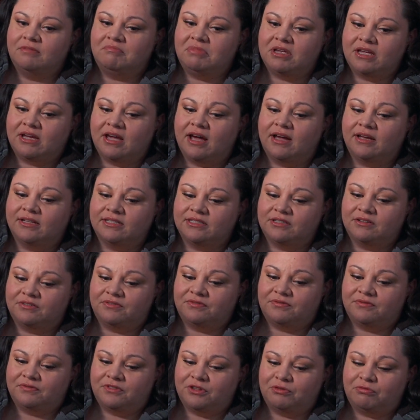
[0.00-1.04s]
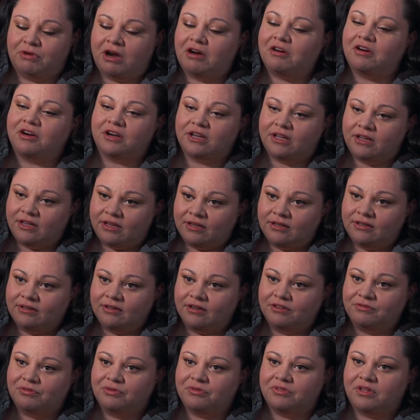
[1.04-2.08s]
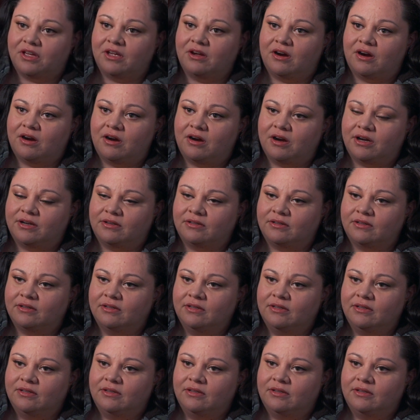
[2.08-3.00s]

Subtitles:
because of the rarity of who they are and